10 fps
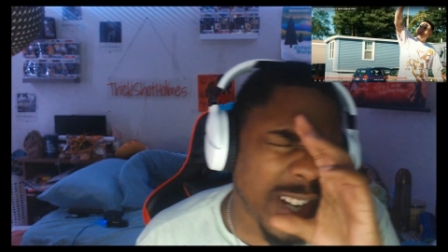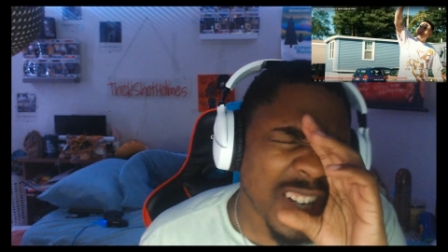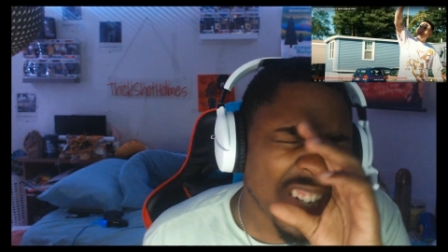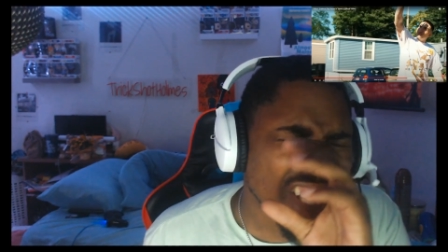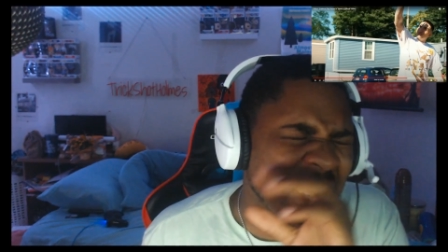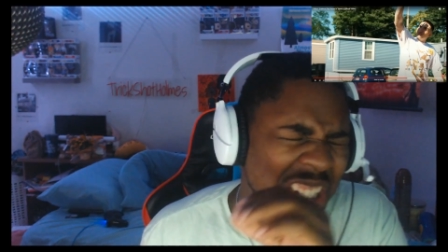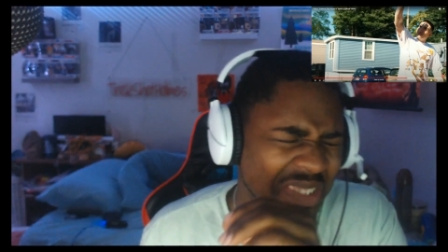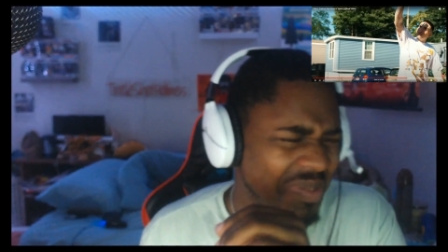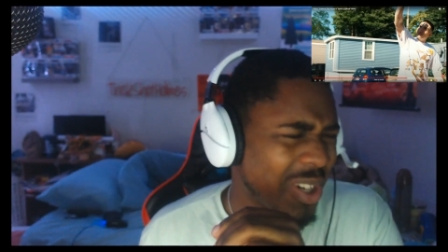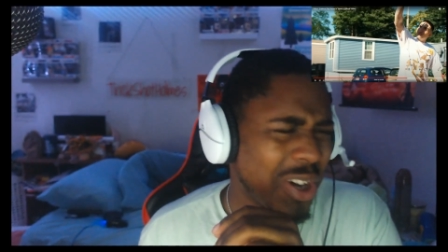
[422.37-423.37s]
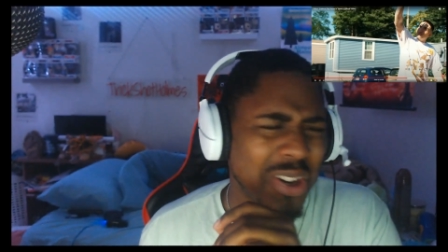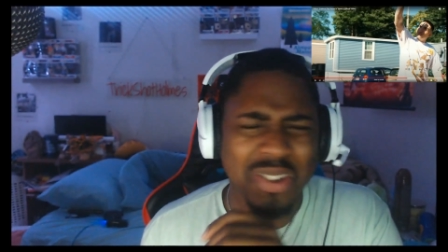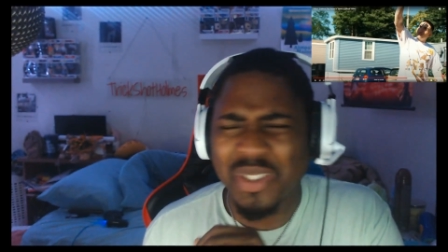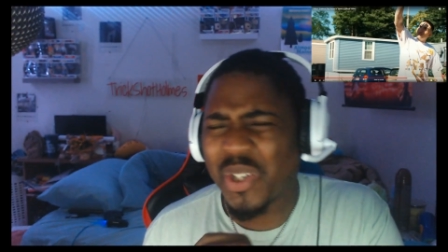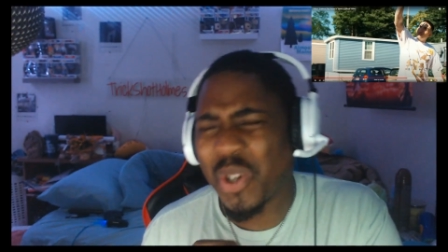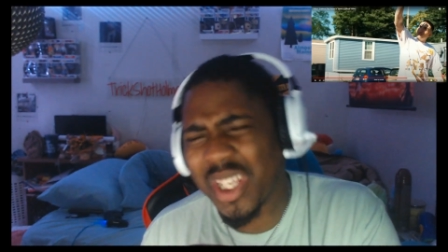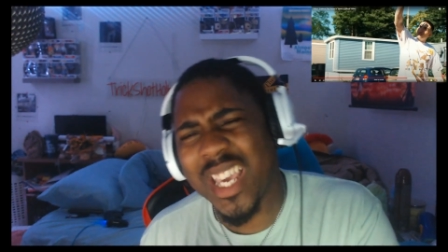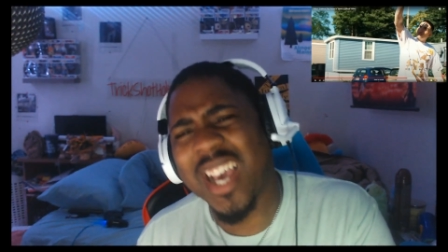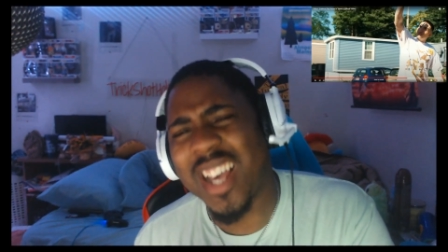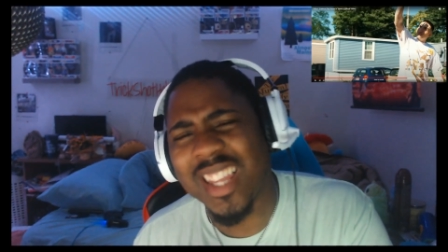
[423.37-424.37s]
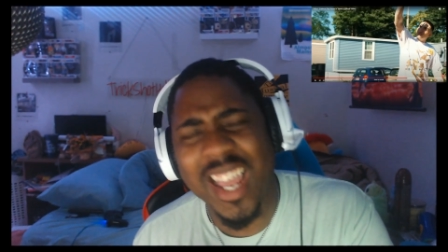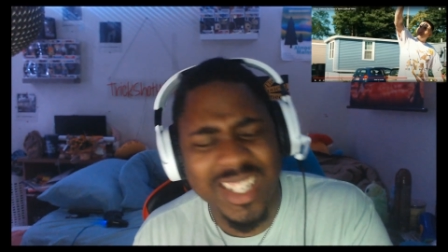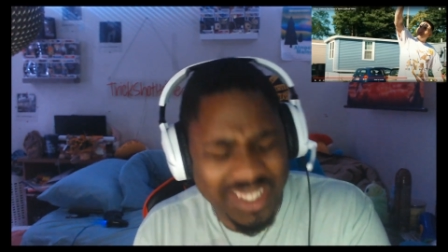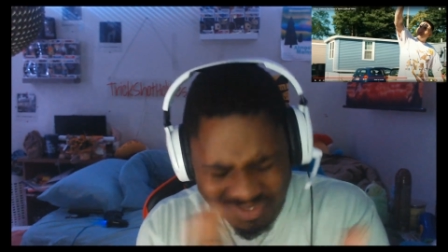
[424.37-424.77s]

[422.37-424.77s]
oh. Oh, oh yeah, I like it.